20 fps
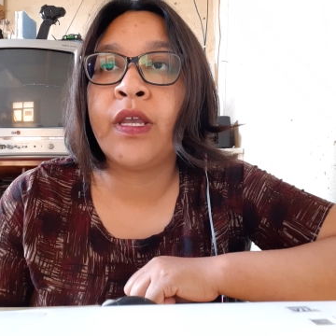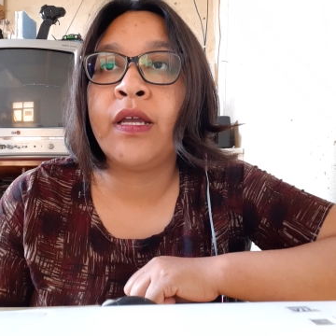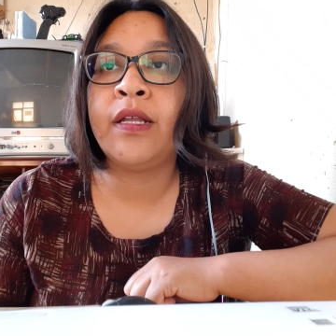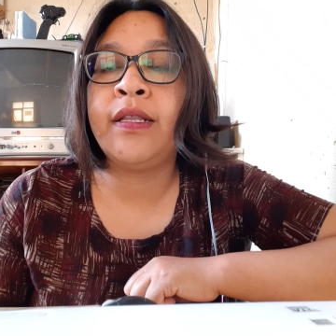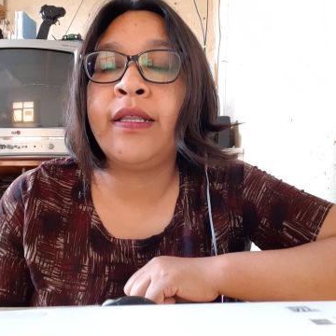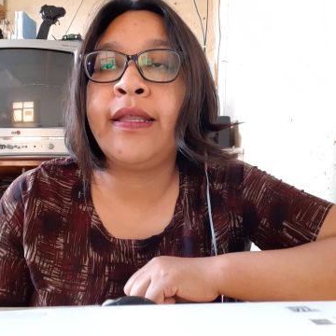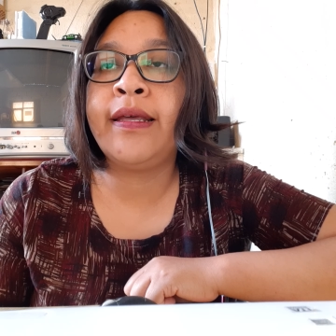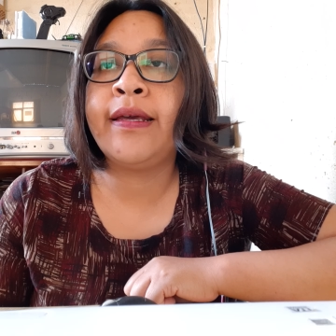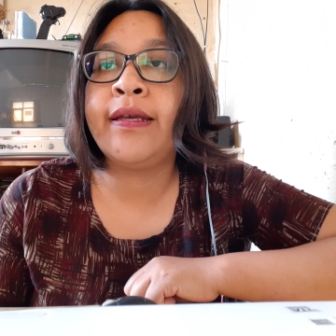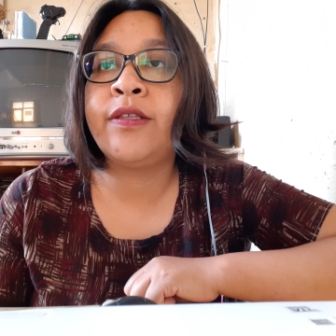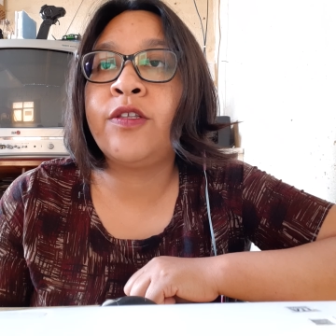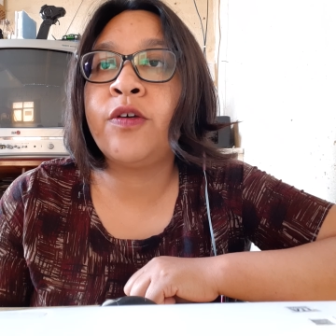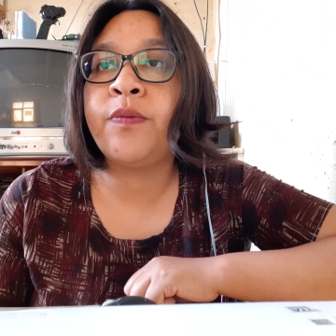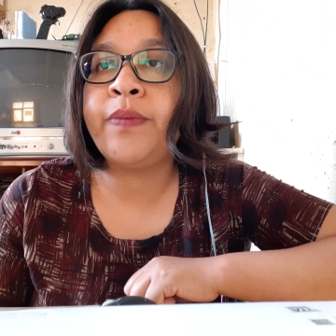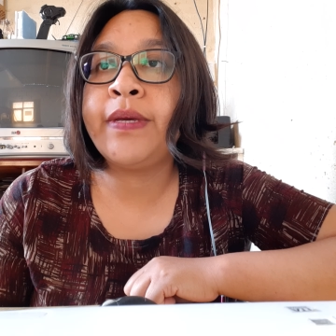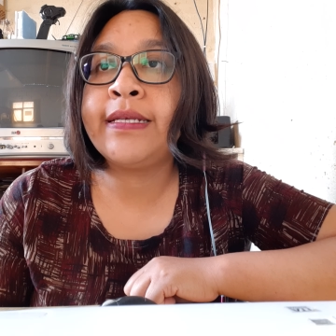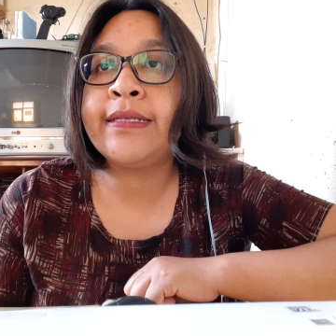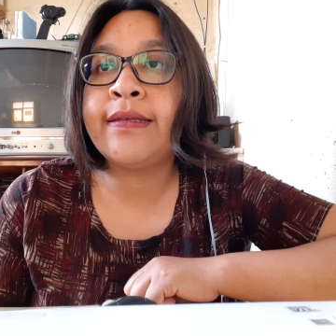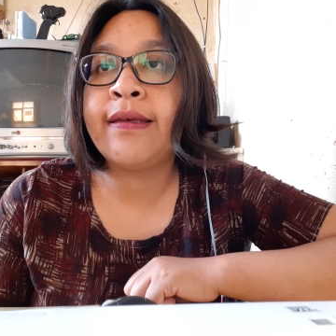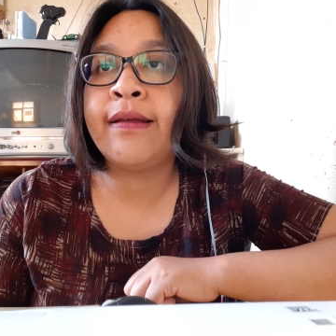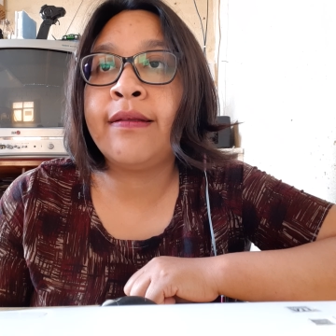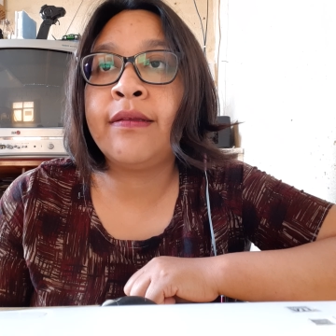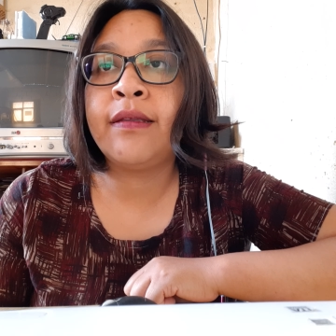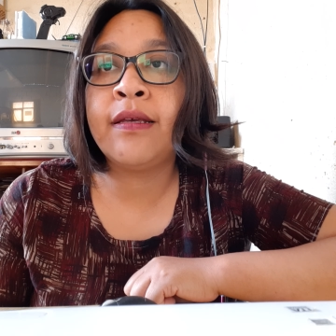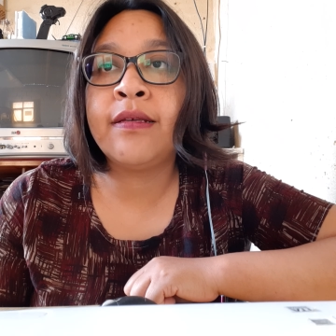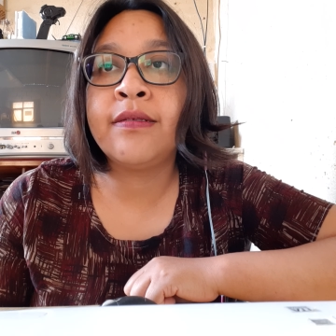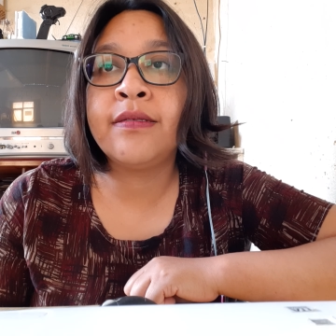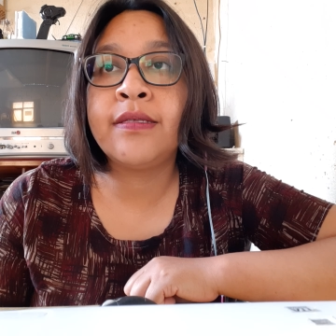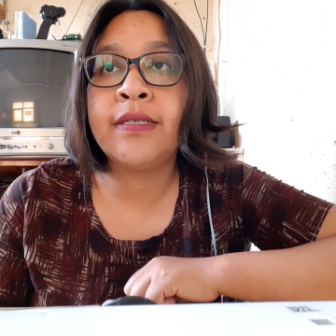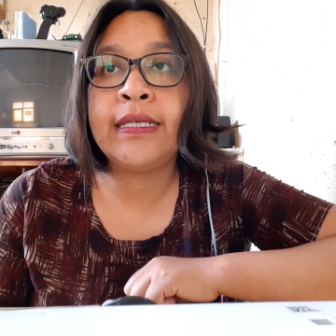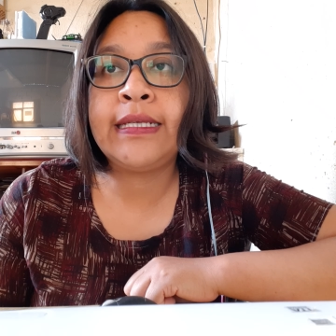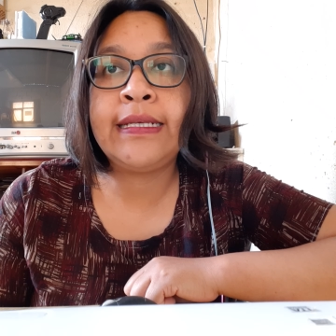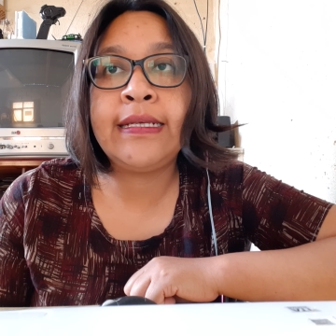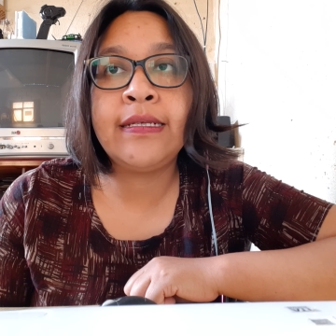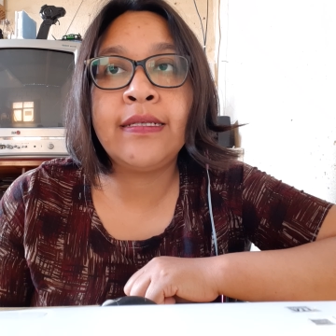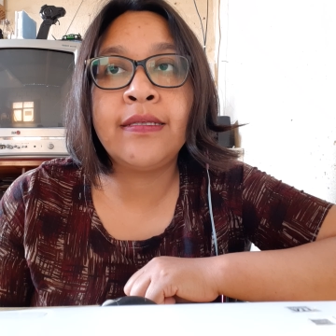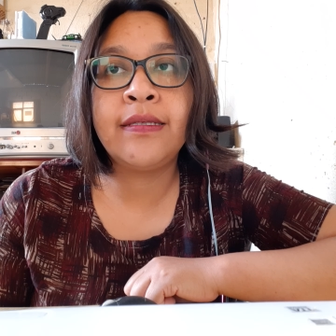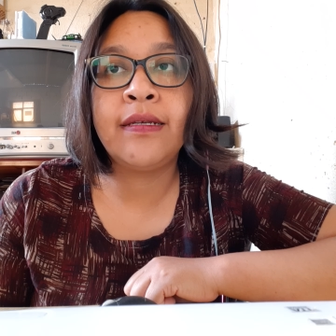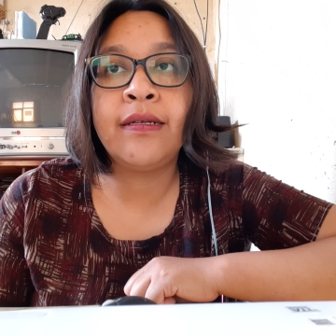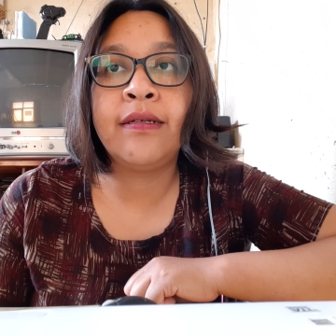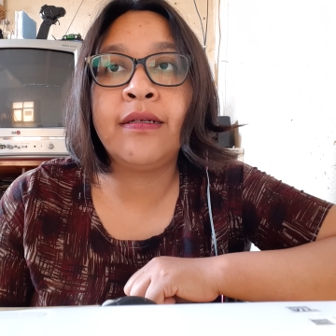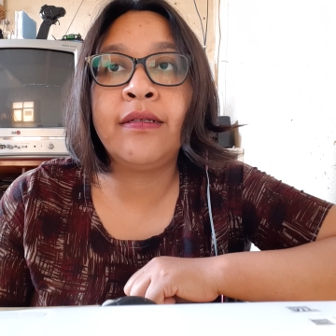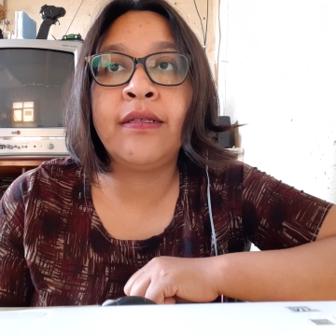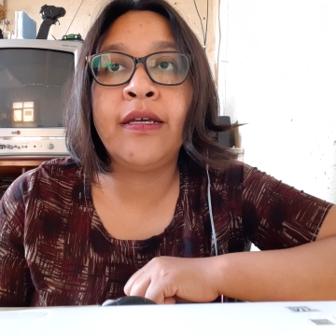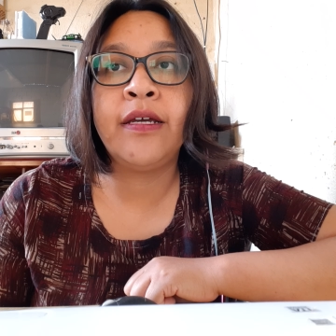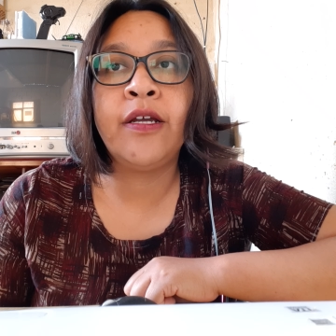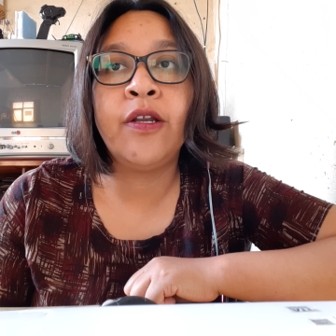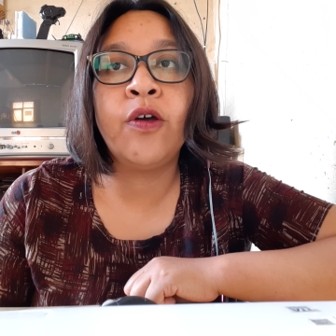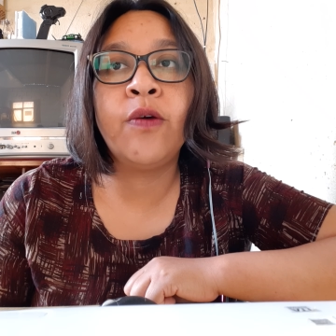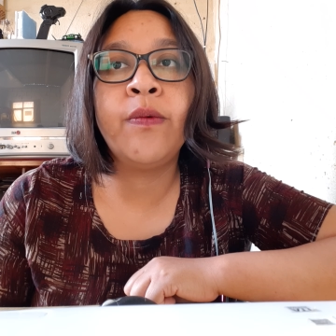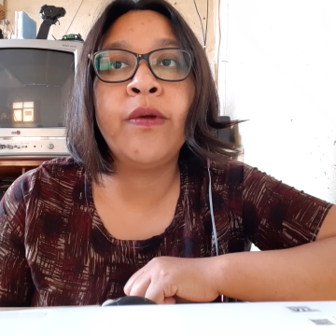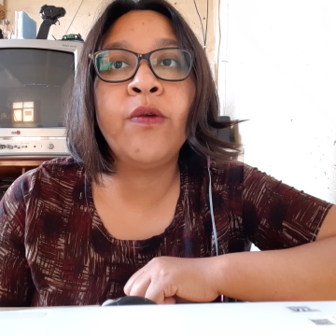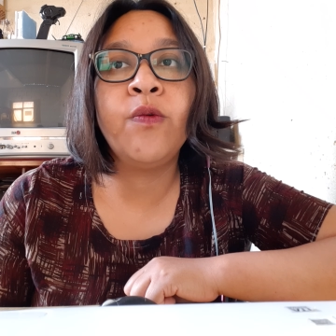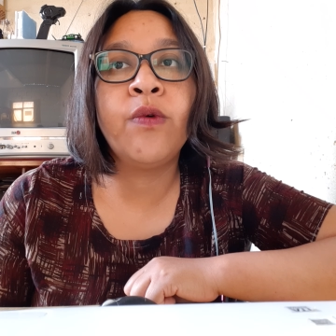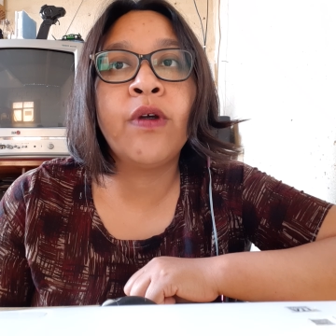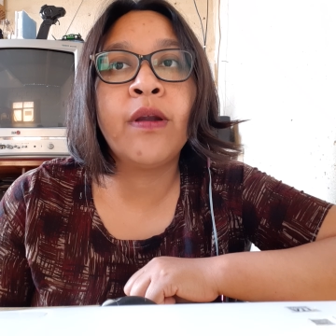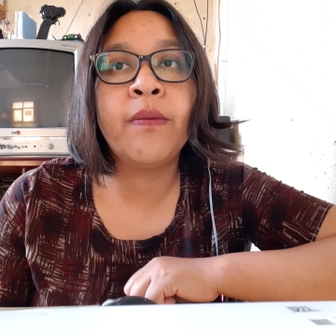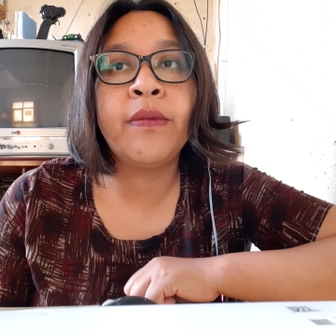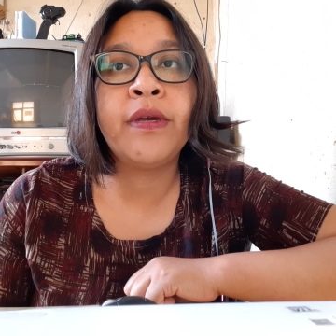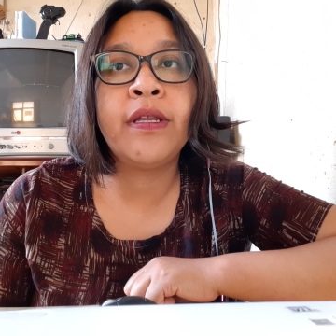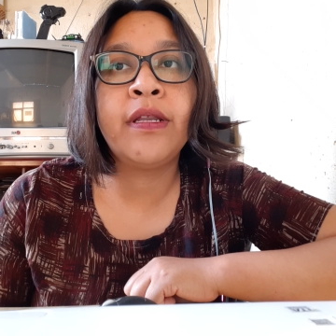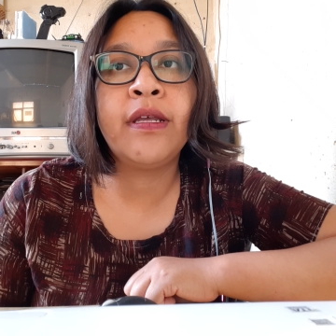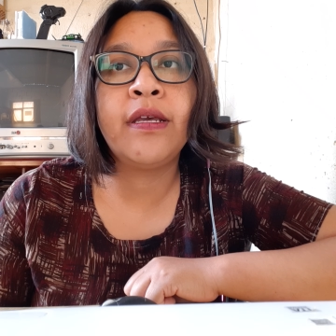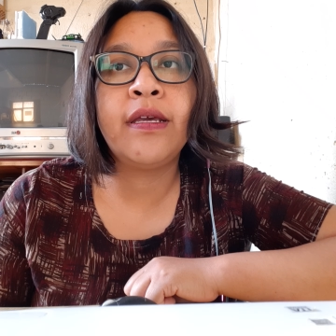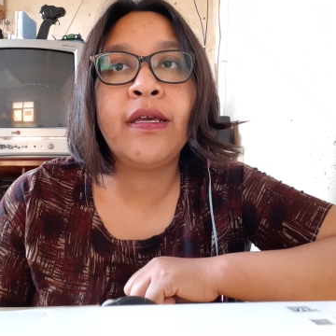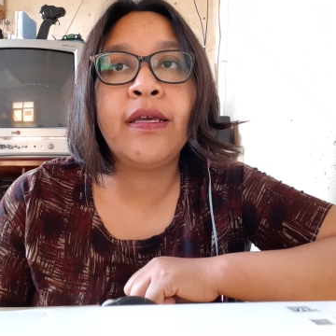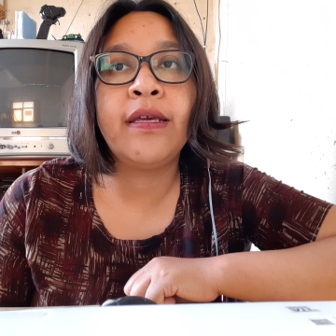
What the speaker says: The topic sentence is the global warming